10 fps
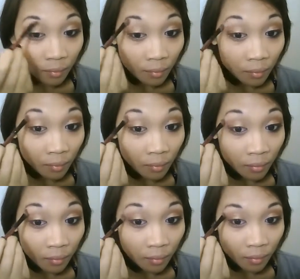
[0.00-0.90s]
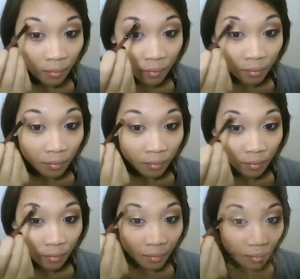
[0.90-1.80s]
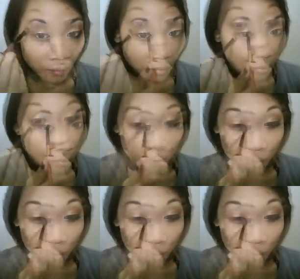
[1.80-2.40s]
No one is speaking in this clip.